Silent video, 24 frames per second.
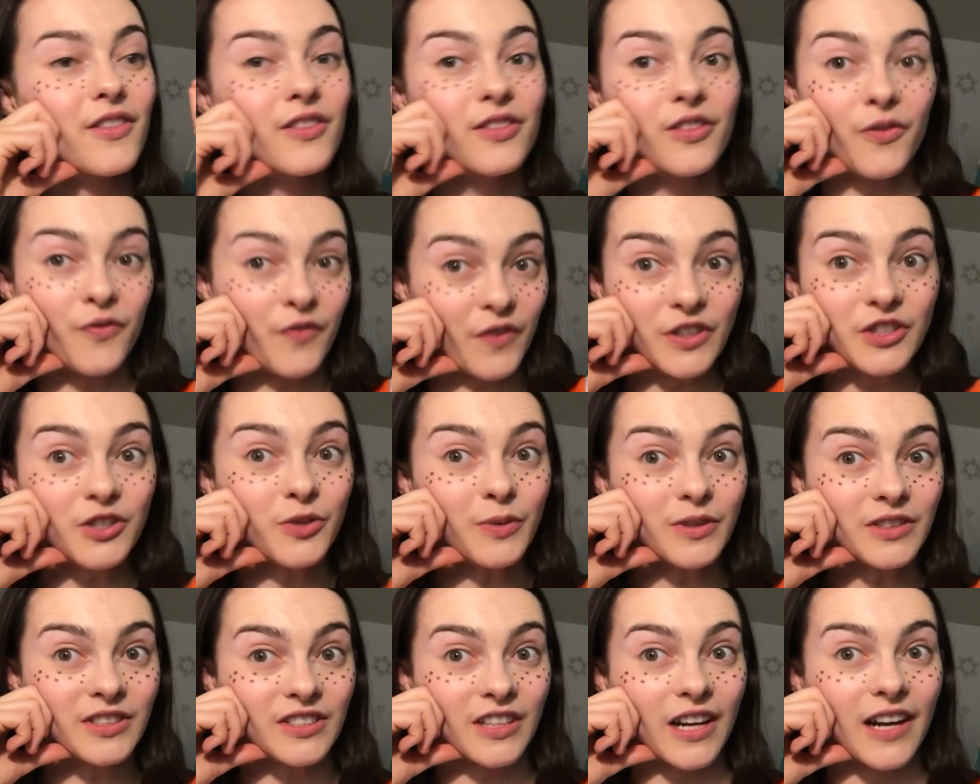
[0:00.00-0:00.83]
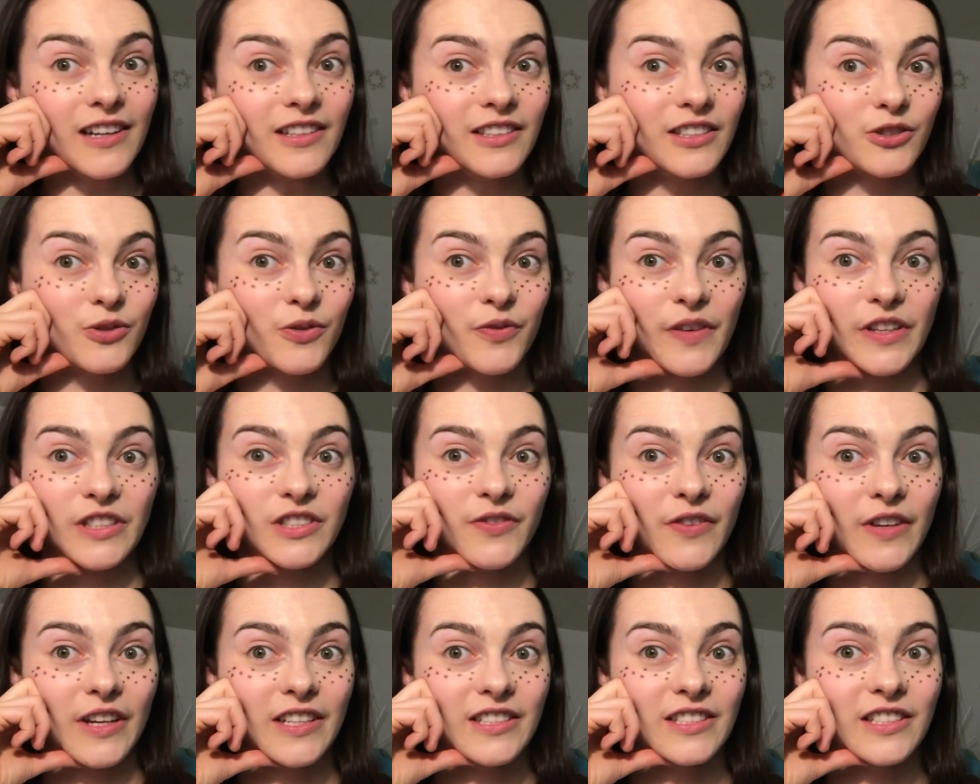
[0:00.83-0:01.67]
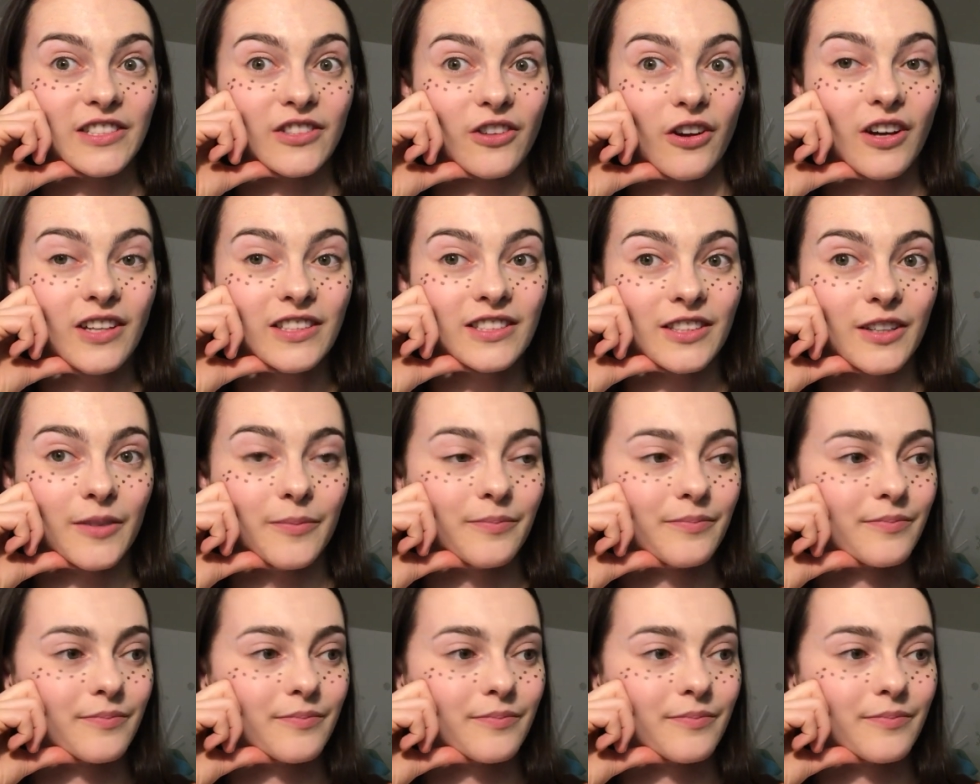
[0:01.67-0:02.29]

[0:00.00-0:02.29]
The visual style in this revenge fantasy is awesome.